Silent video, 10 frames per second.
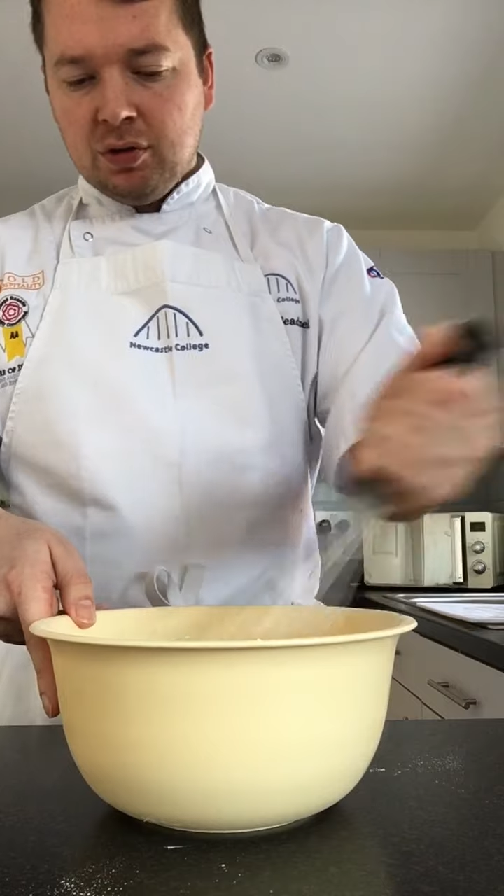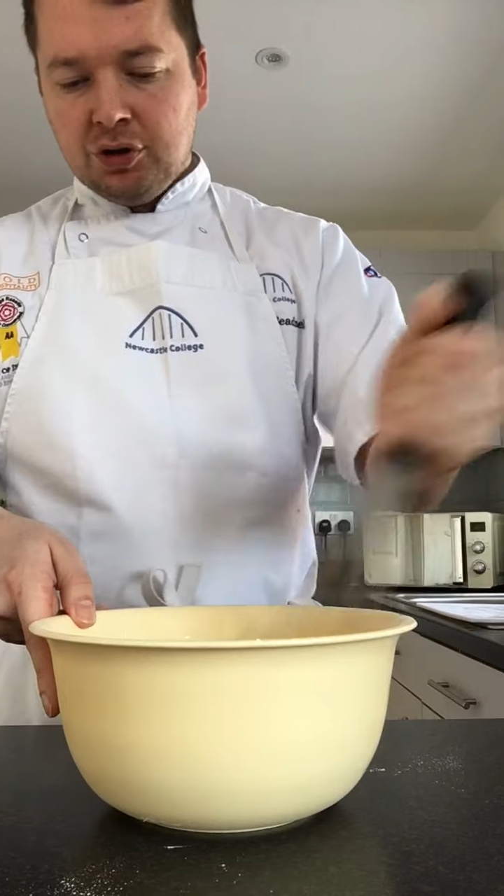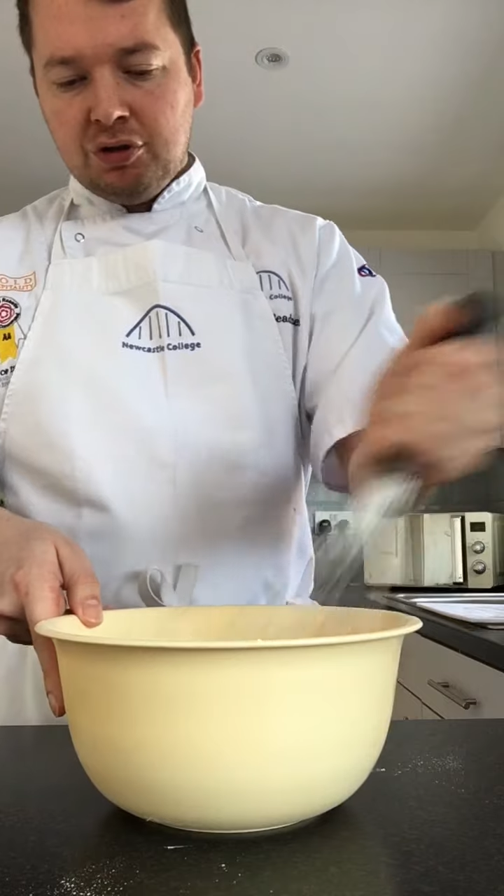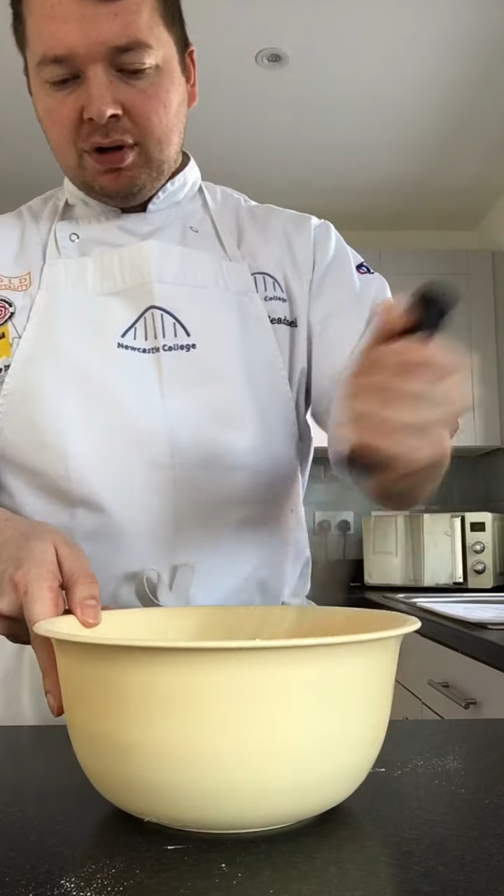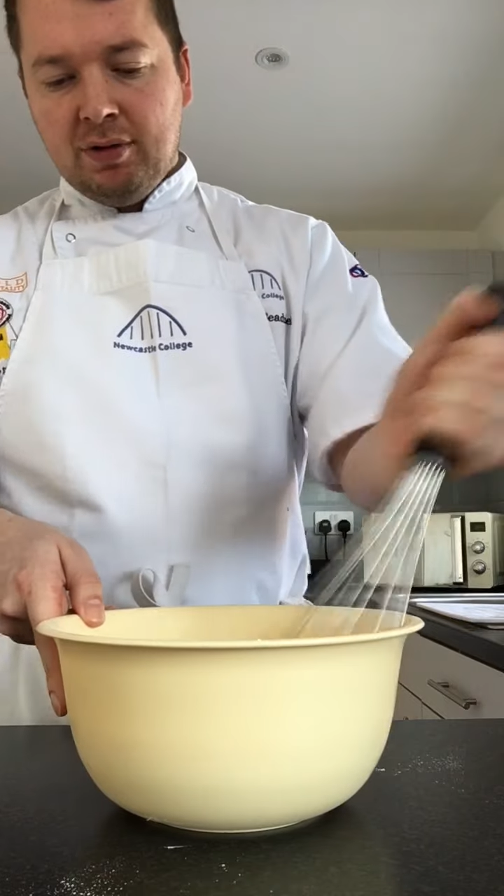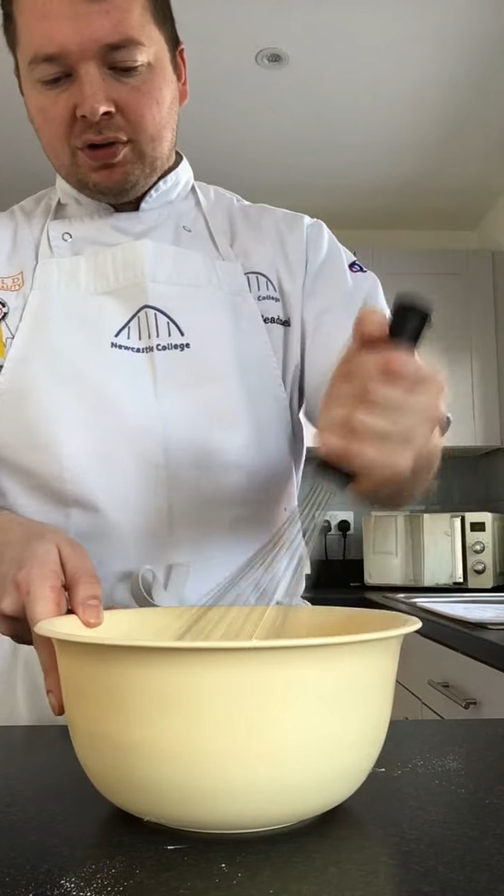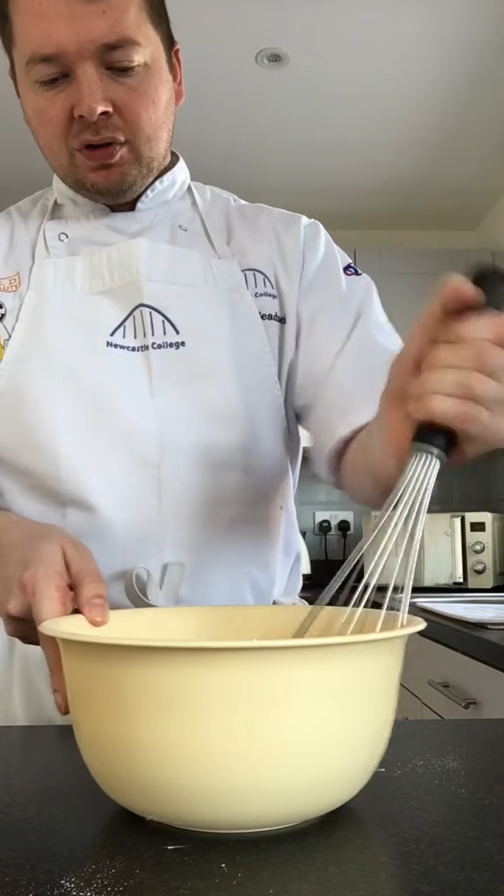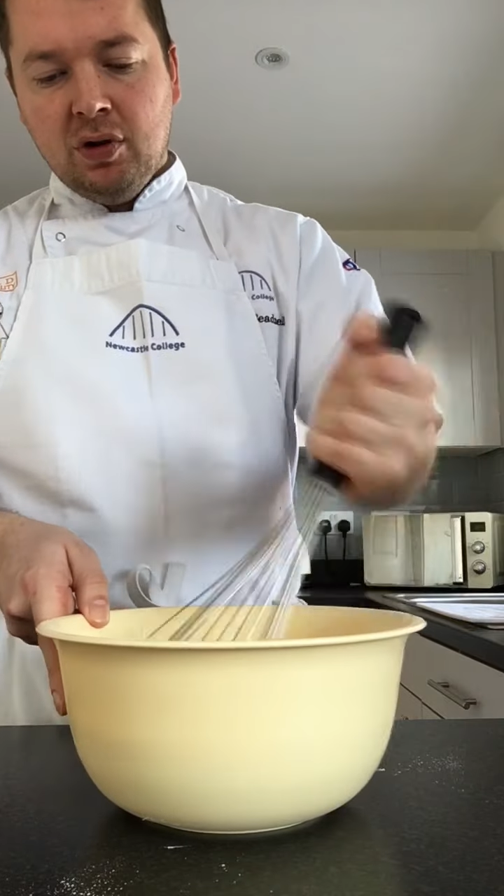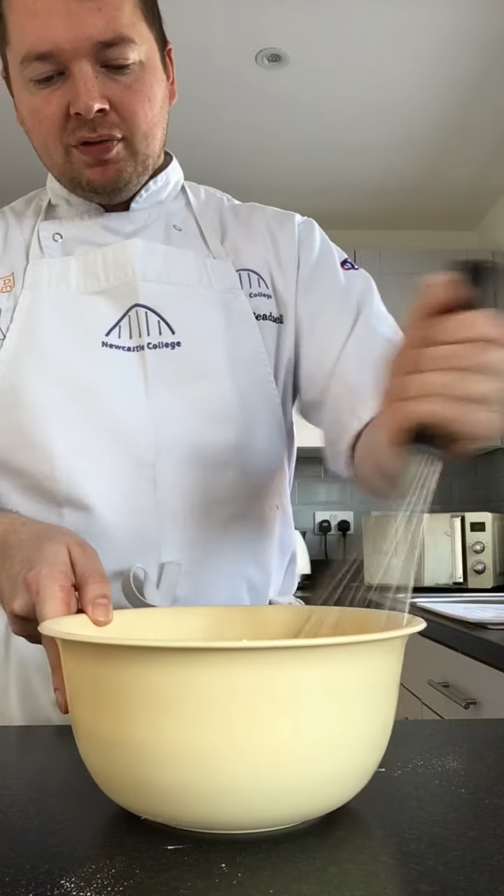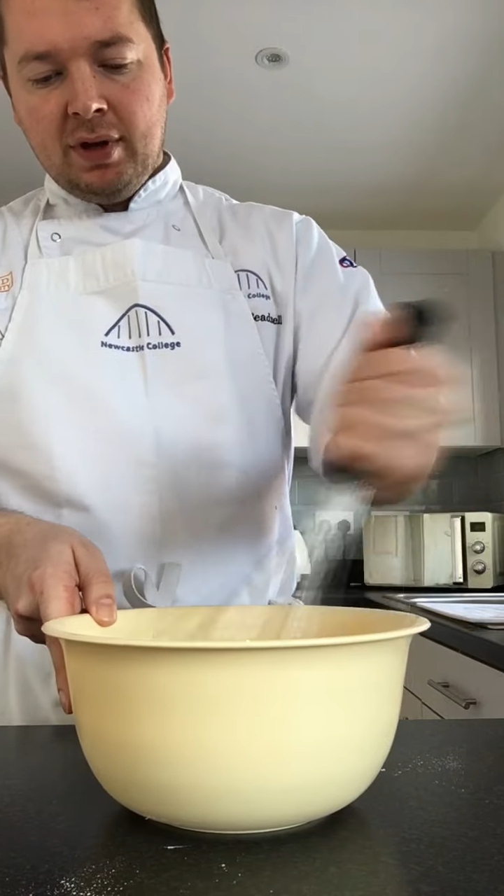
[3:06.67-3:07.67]
go straight to the
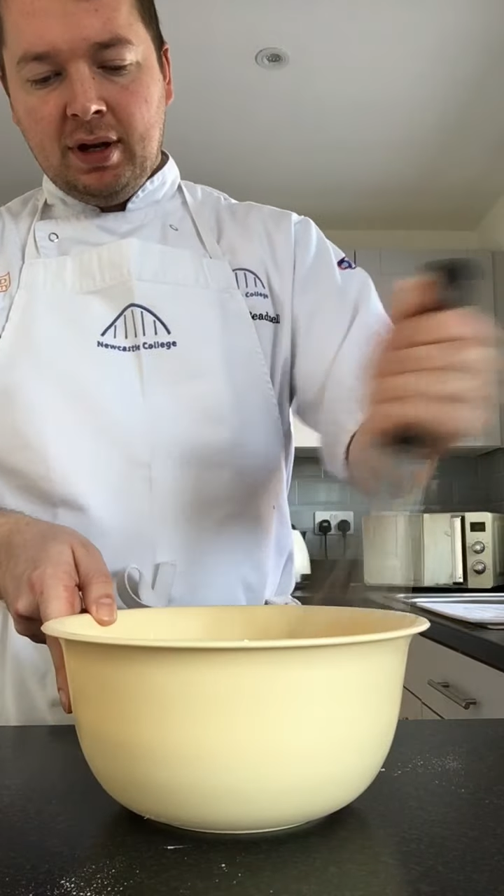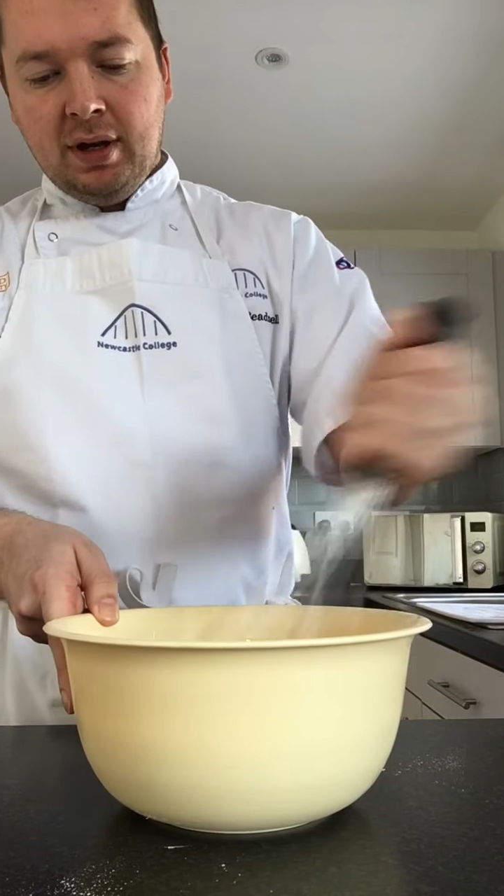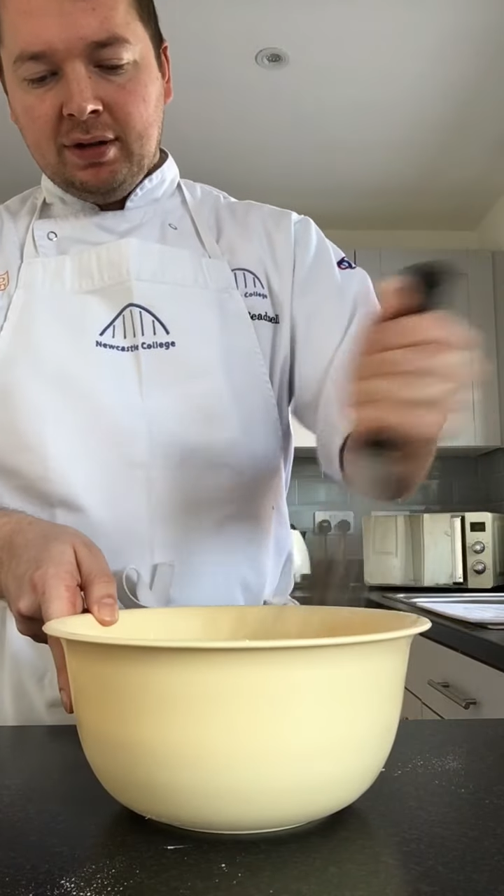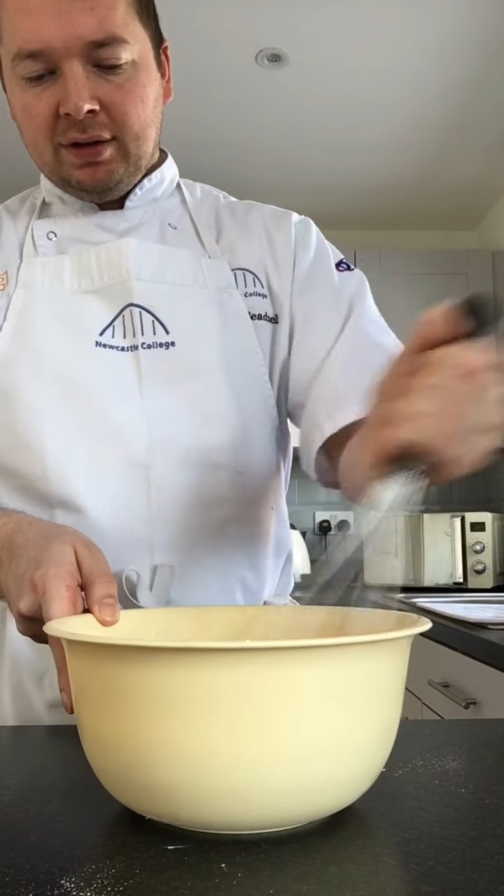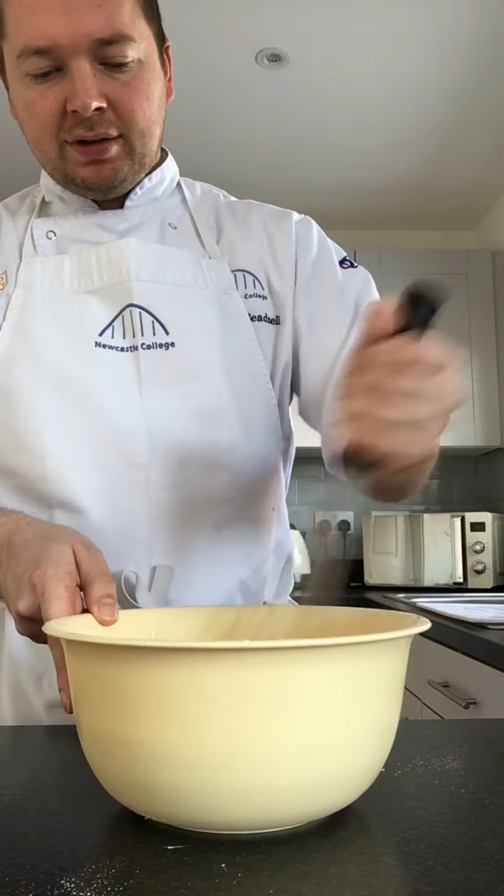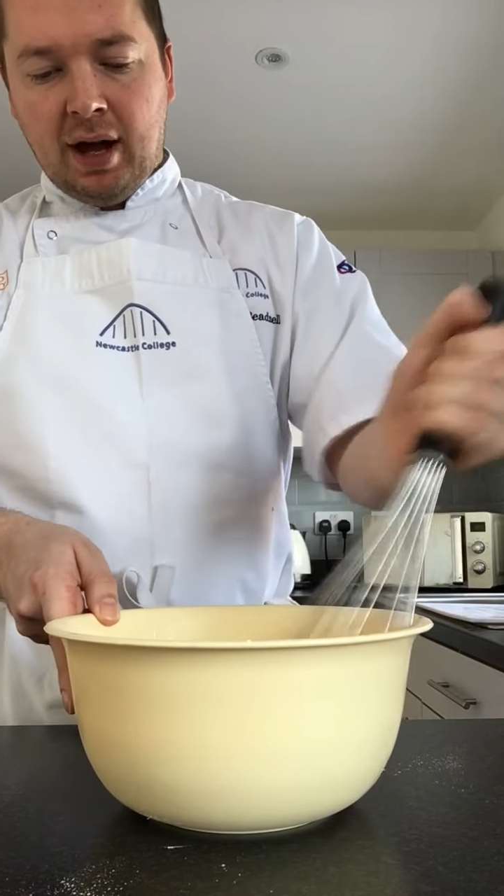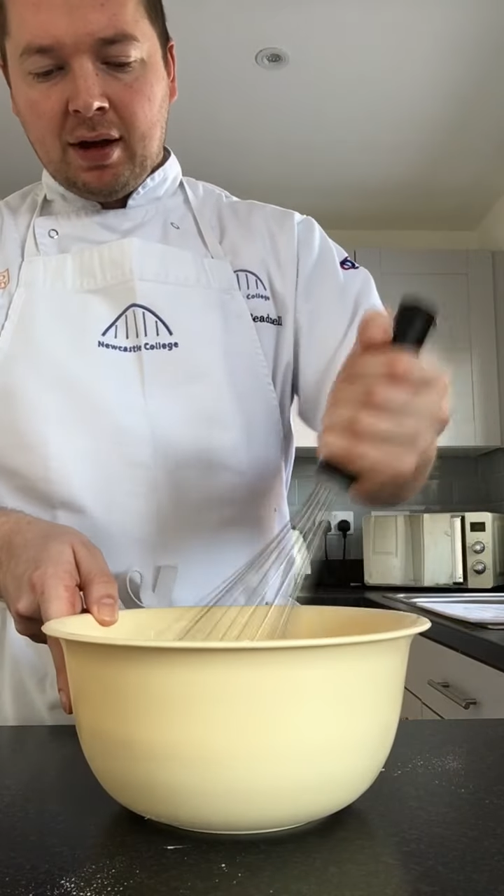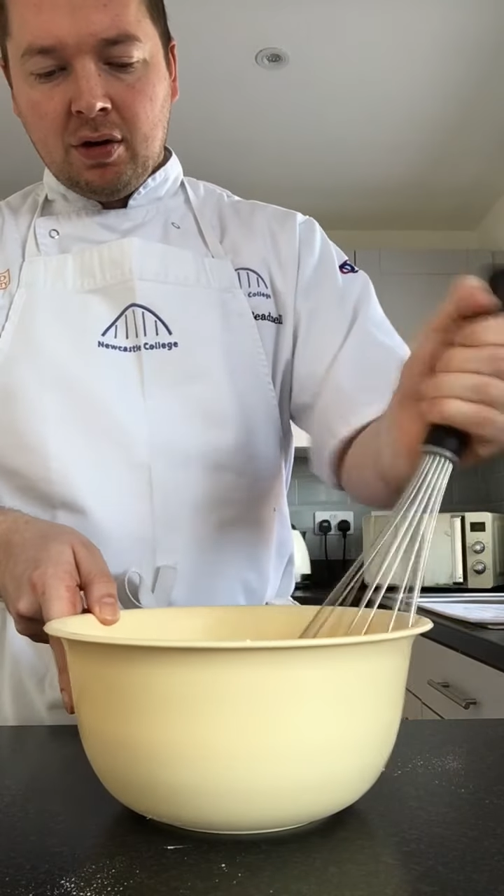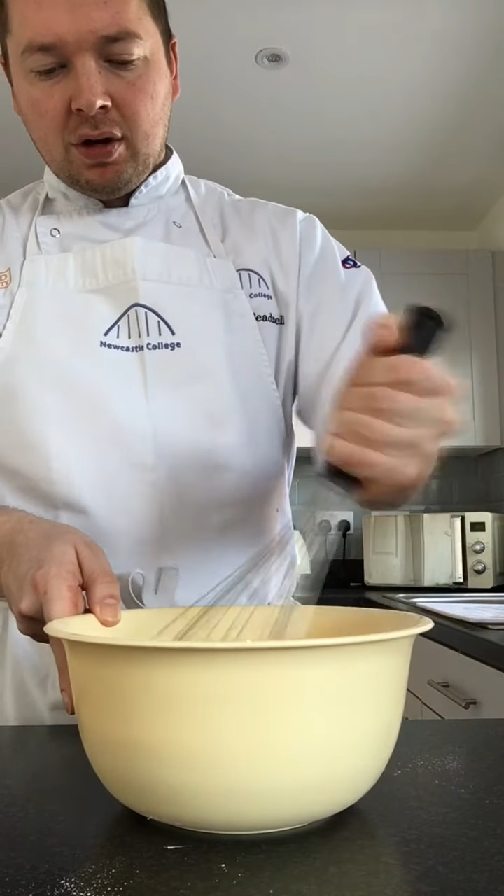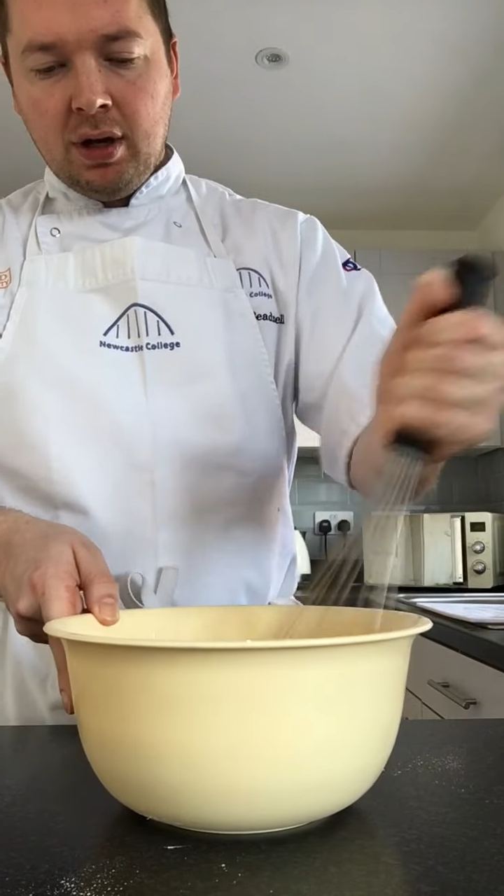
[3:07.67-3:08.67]
stove and they'll just start
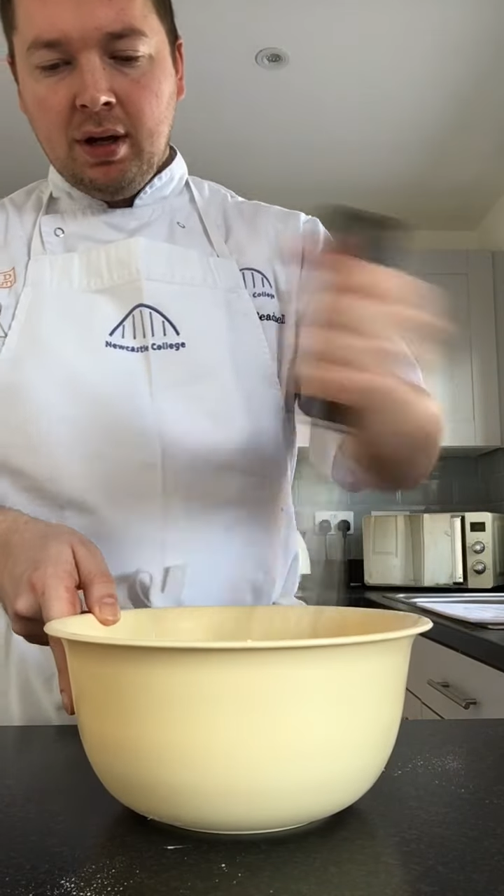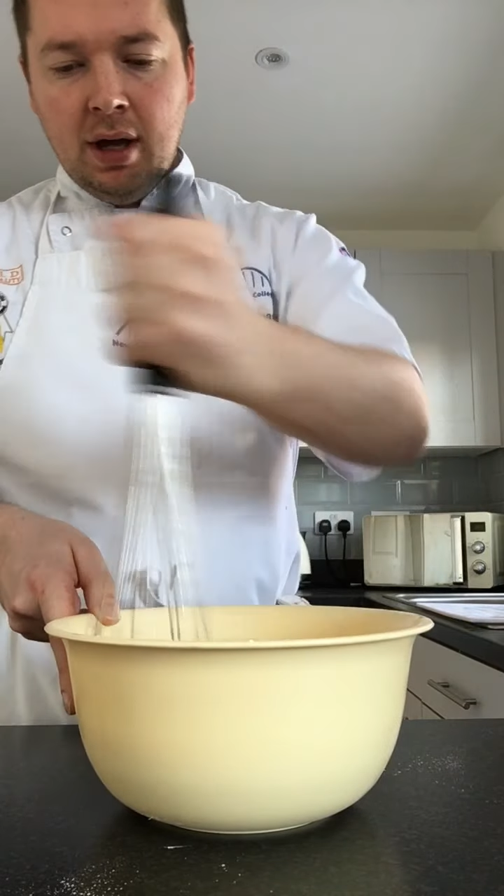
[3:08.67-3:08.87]
cooking.